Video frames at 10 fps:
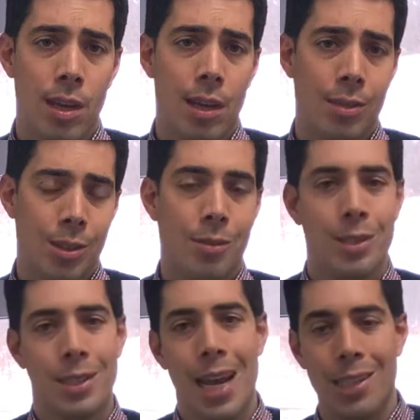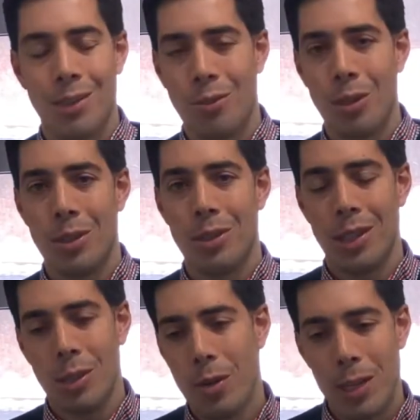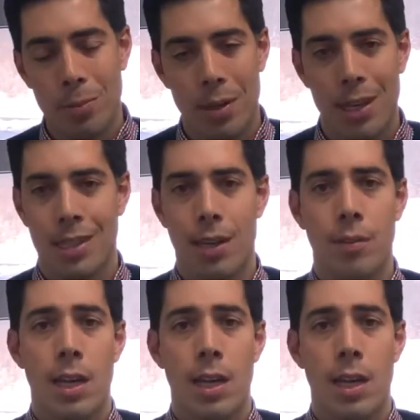Service Task Force, the USPSTF,